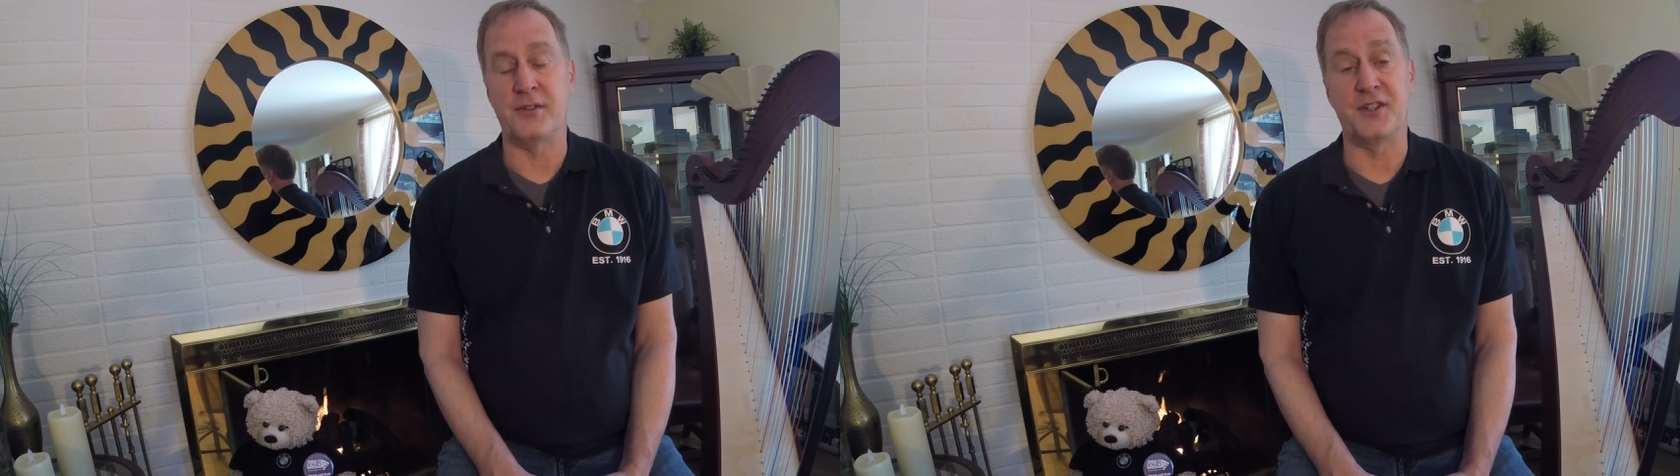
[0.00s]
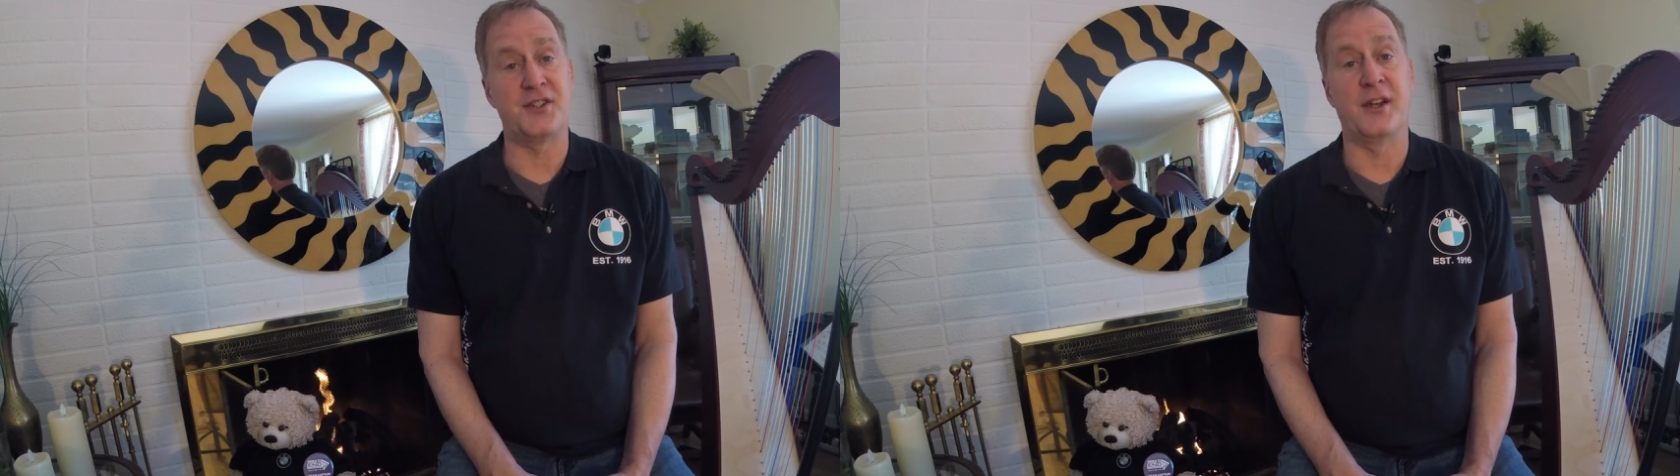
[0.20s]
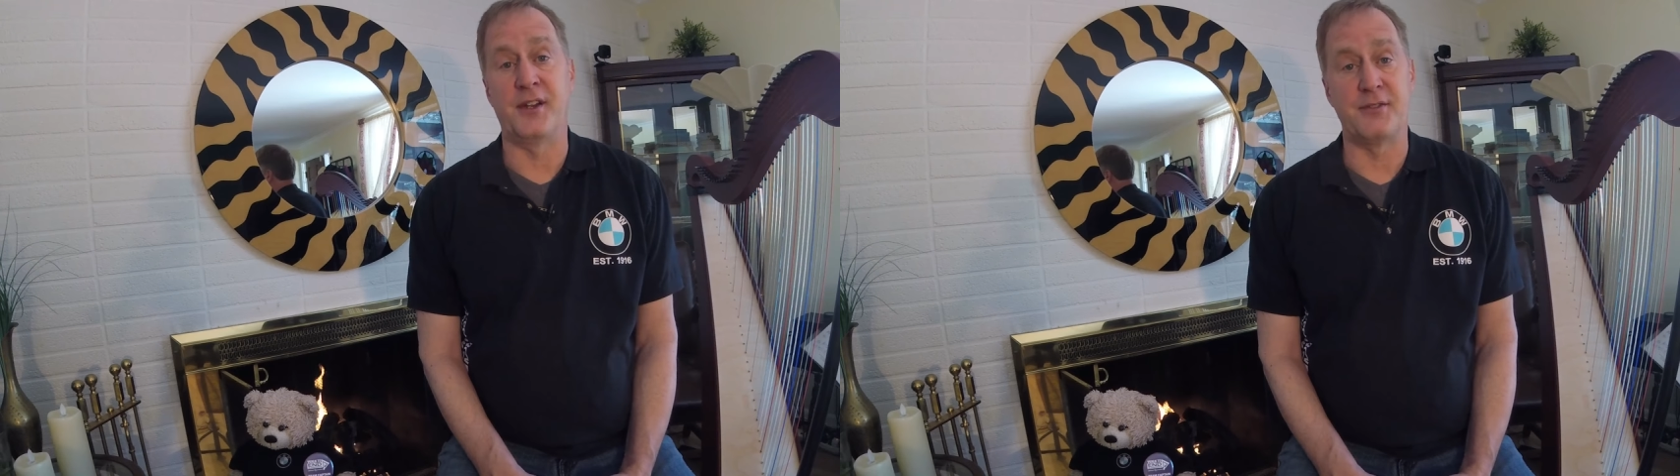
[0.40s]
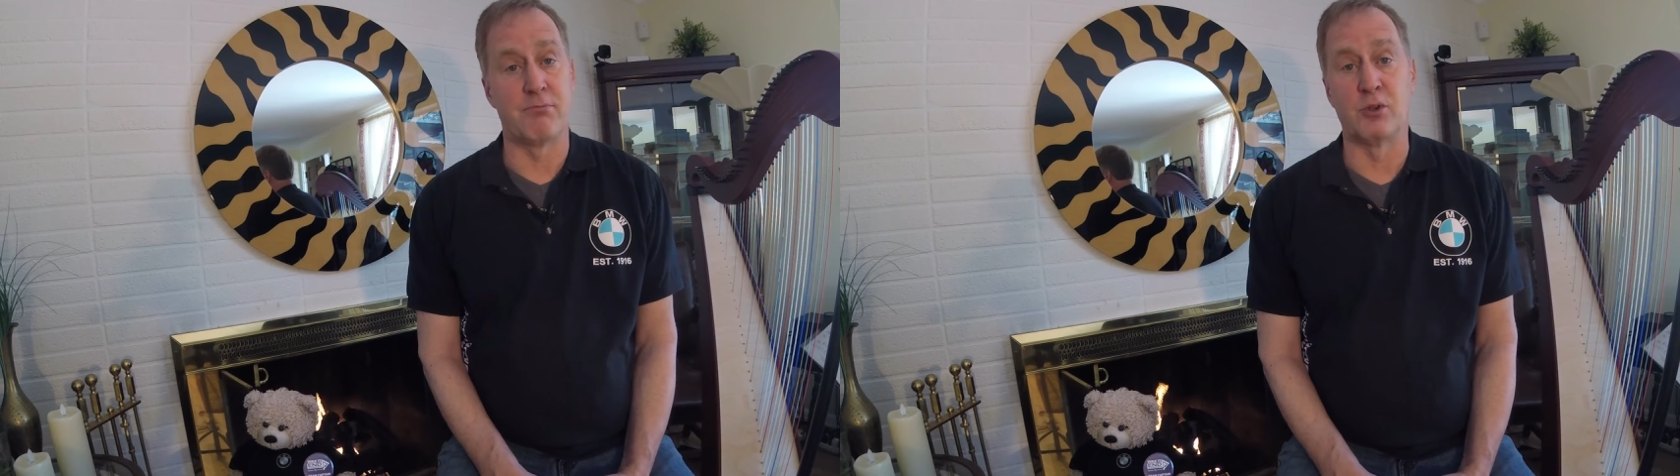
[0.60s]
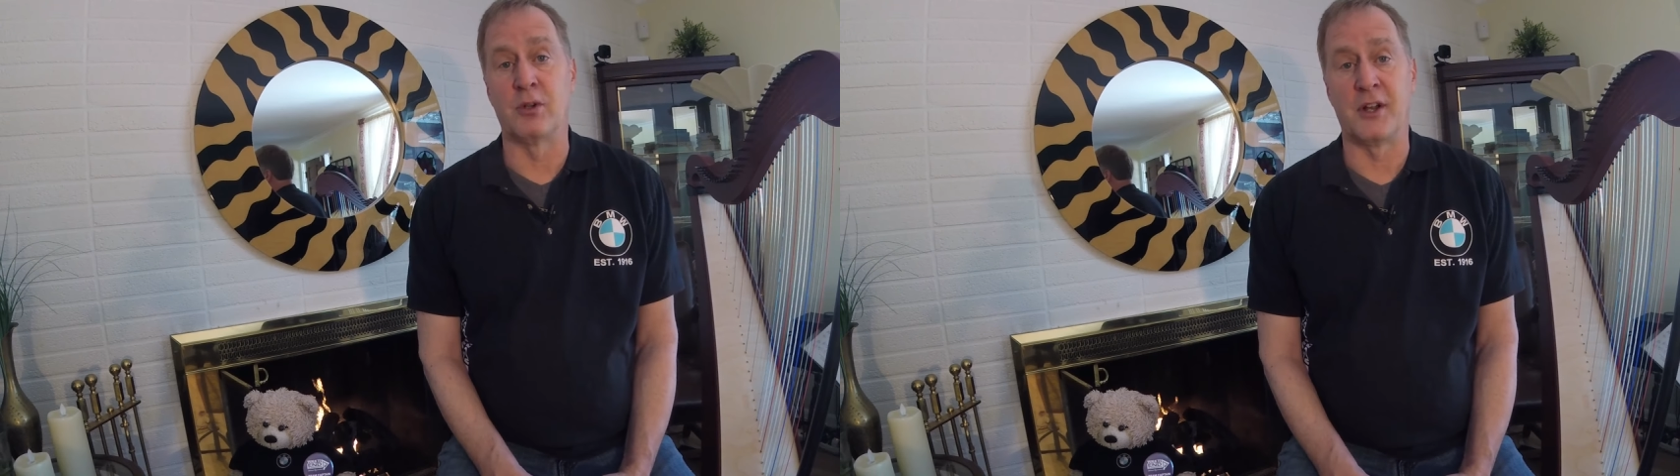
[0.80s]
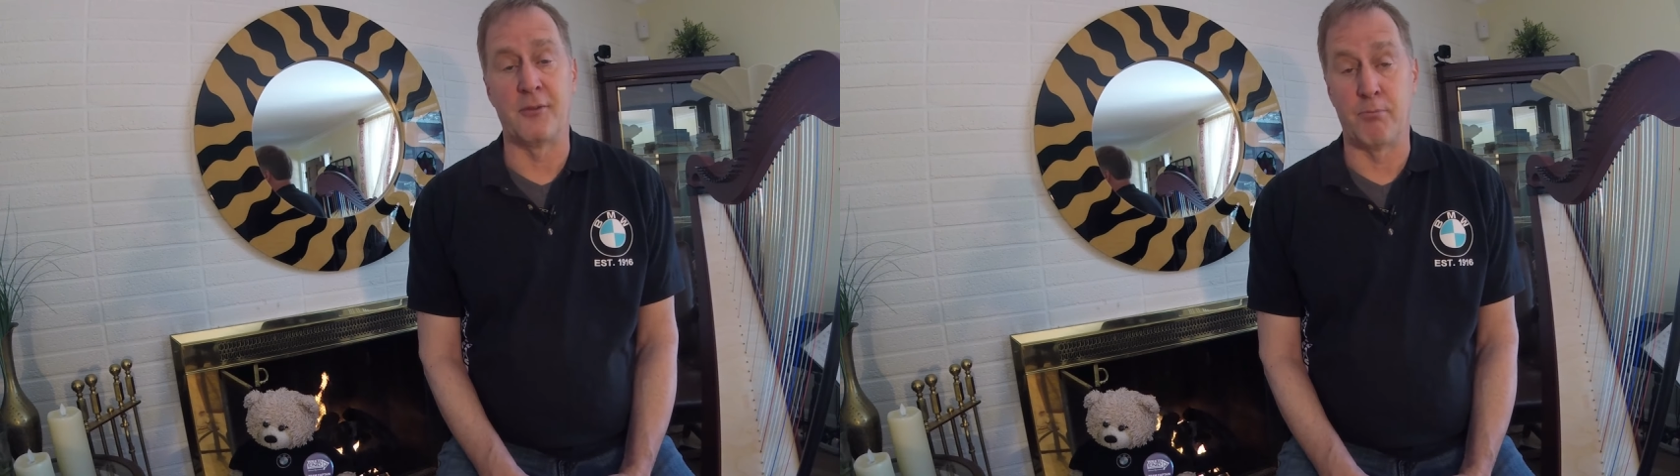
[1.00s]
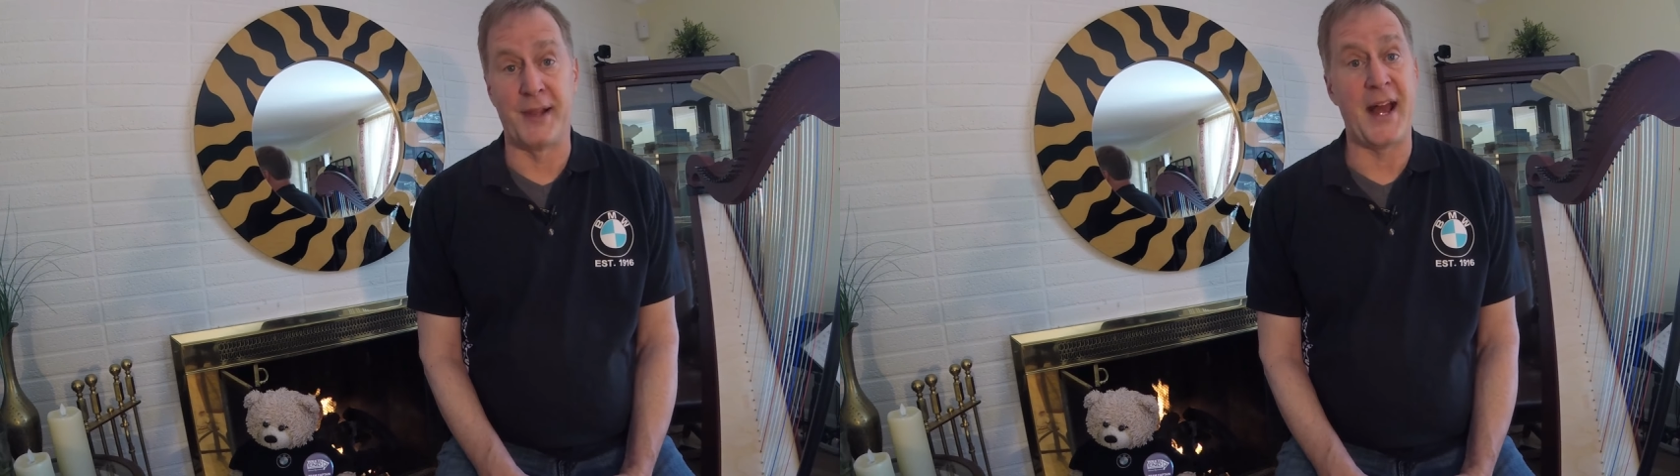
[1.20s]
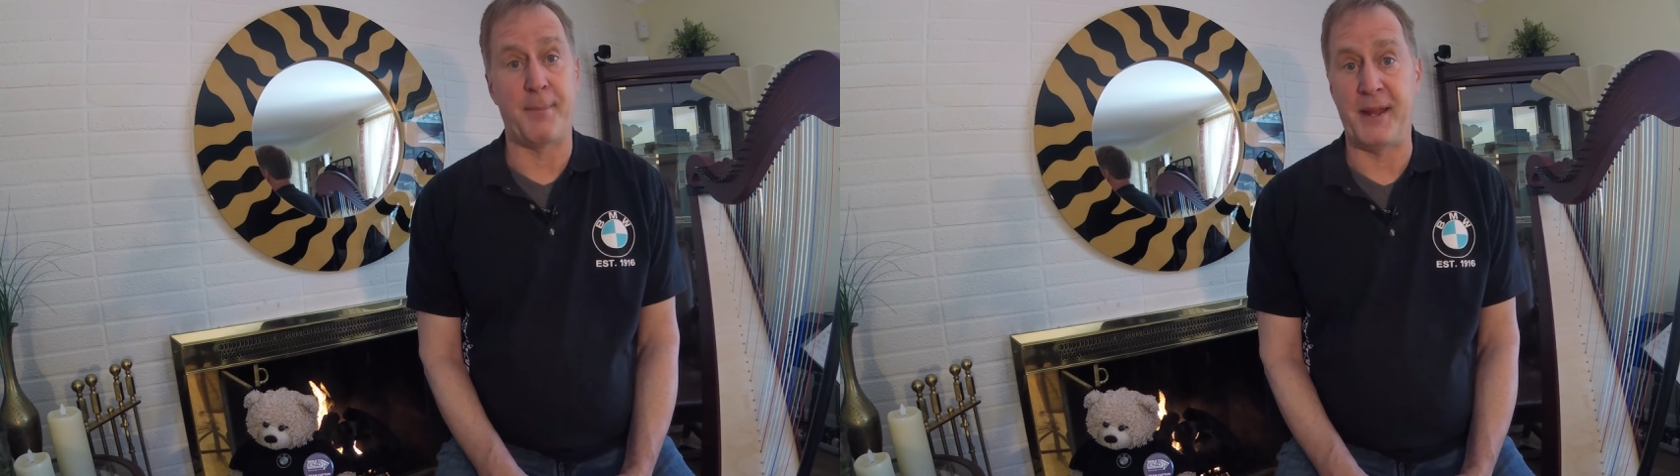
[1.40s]
and the sun is brutal on
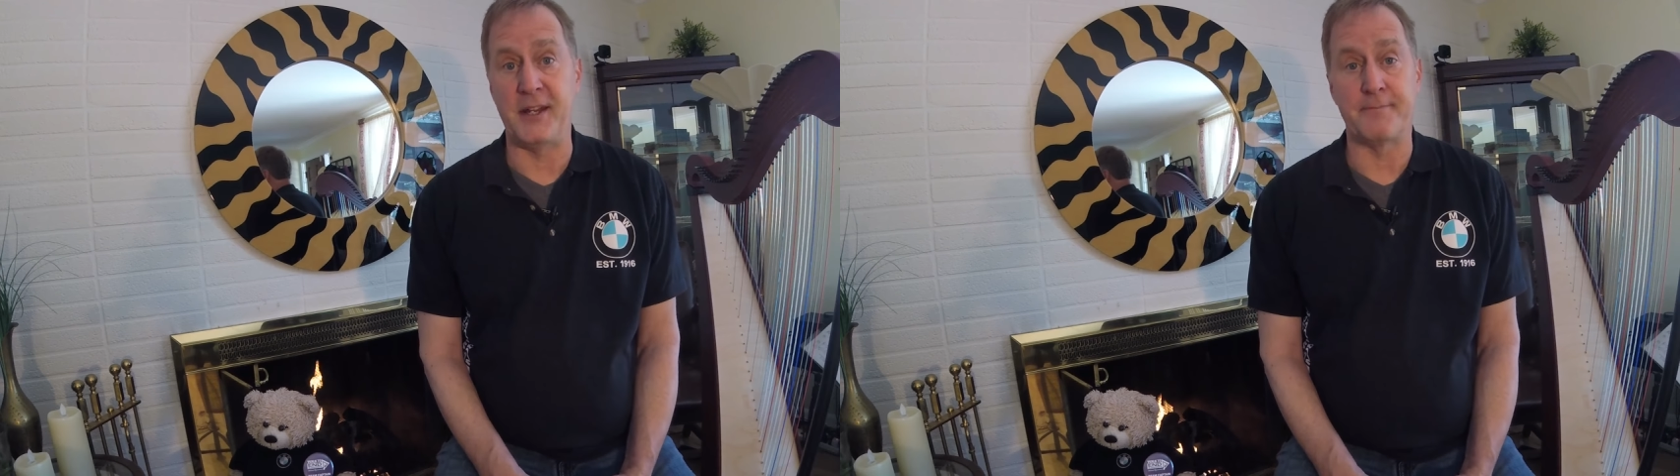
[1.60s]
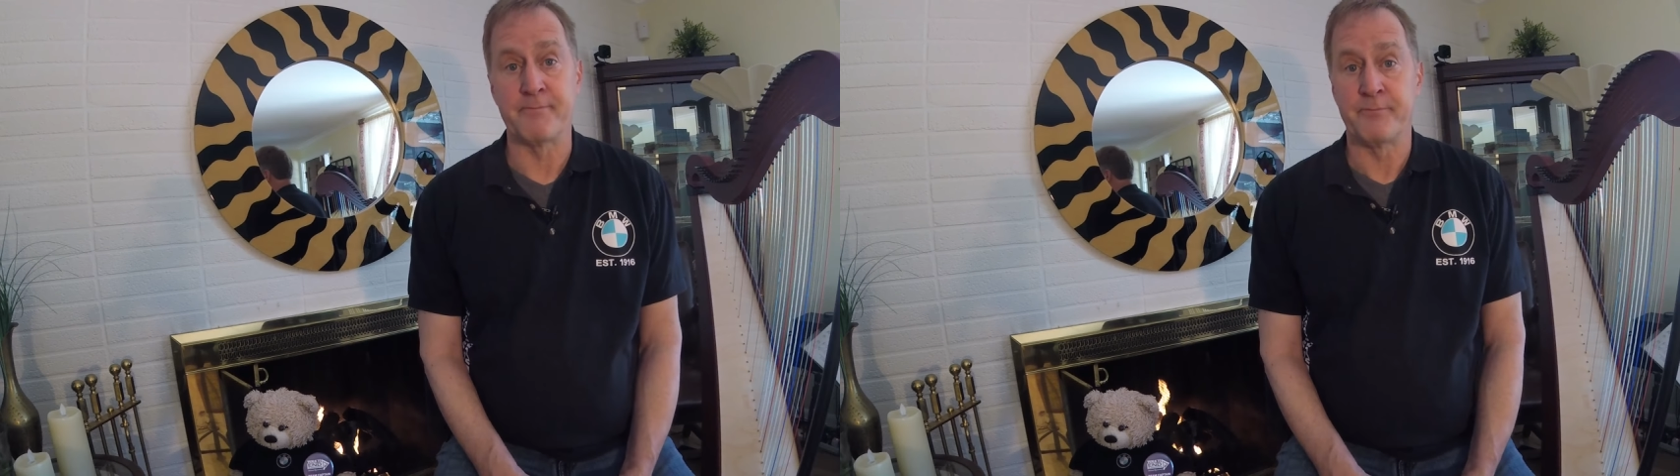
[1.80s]
black paint.